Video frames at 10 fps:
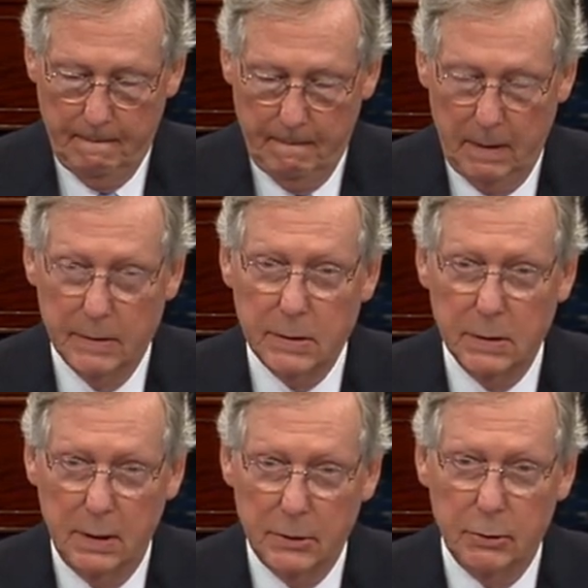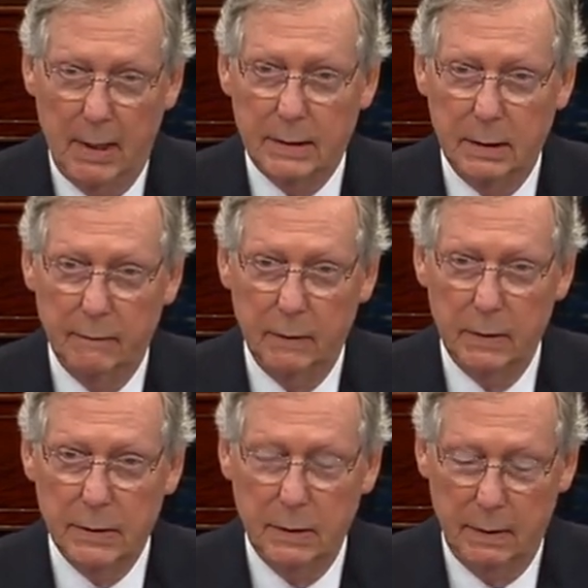This is an issue I take
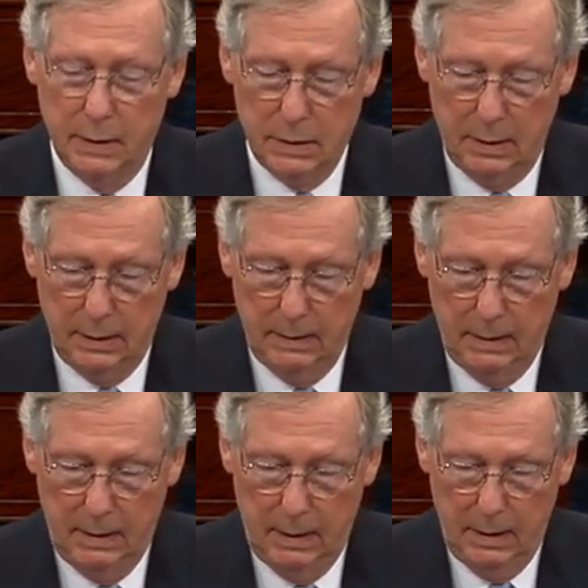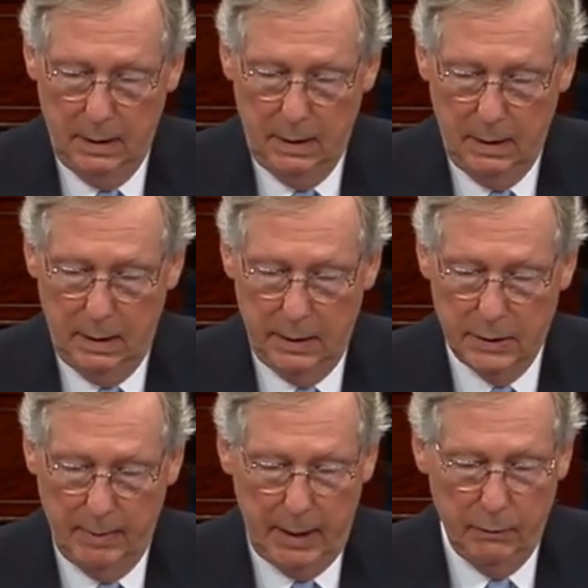very seriously. It's
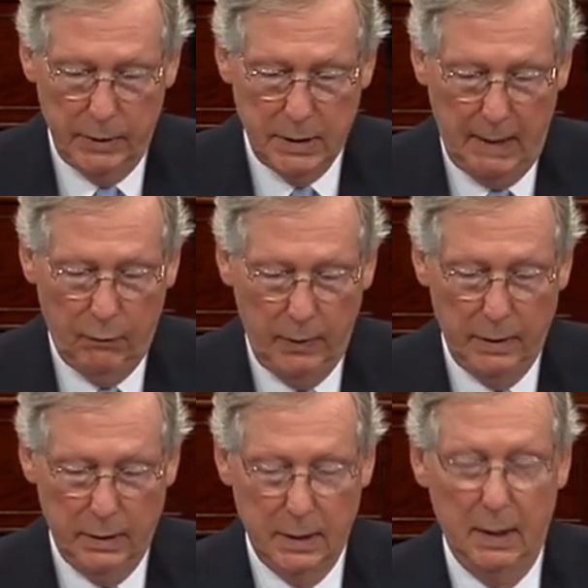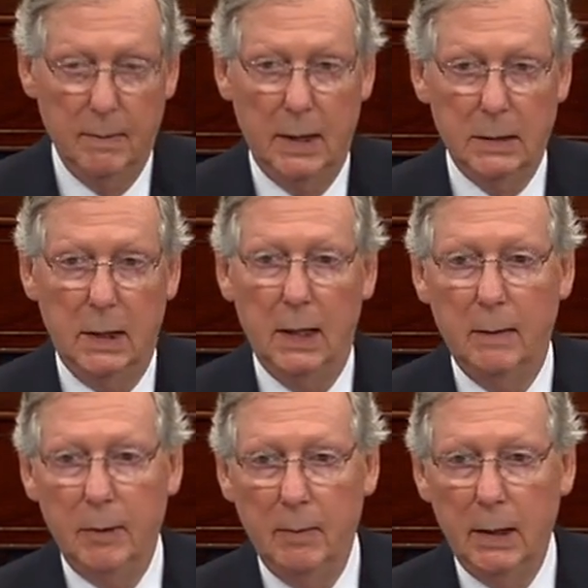the main reason I wanted to take my
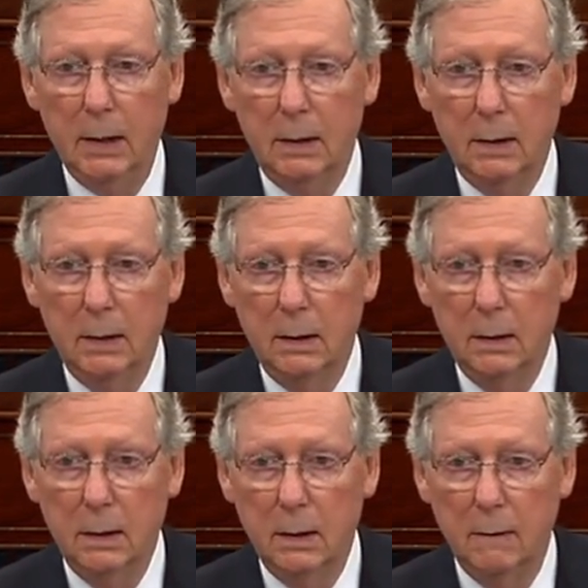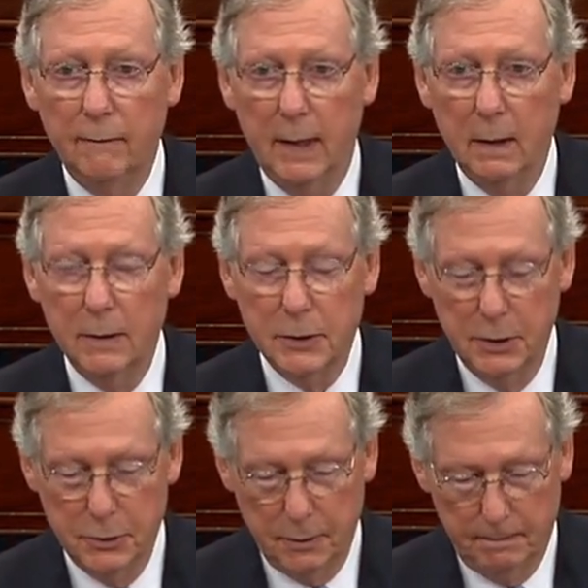time in making a final
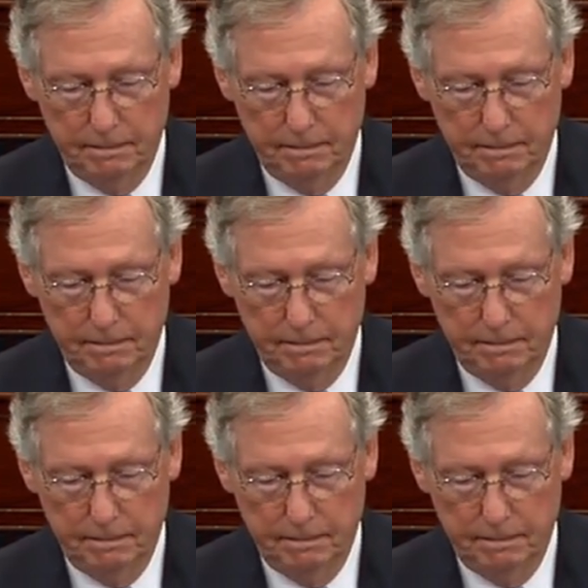decision.